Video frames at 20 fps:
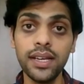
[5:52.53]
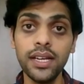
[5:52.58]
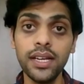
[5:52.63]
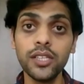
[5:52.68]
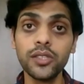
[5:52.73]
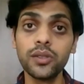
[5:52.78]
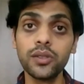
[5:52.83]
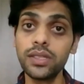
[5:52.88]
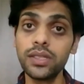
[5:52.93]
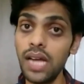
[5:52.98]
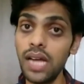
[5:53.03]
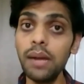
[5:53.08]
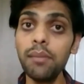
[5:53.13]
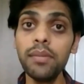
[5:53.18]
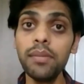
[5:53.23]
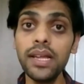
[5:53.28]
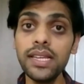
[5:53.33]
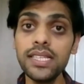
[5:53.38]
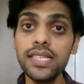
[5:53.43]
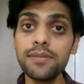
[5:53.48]
So
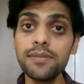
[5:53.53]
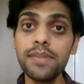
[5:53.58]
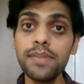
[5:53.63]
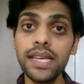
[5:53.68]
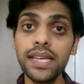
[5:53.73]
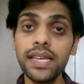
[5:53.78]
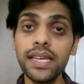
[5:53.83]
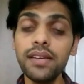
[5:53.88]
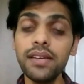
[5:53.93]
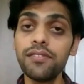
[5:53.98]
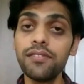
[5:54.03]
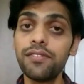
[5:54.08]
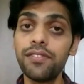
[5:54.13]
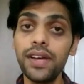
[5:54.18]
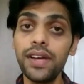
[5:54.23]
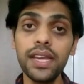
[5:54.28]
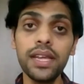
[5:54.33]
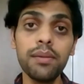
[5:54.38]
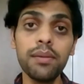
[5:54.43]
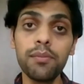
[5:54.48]
timeline is making
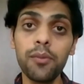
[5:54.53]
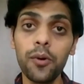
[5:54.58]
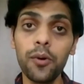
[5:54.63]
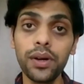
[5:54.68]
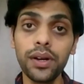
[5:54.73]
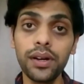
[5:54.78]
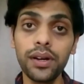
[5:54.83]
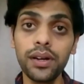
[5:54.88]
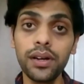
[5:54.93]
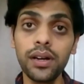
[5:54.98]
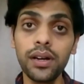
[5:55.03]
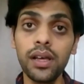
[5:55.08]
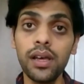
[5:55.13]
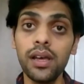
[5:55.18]
very important.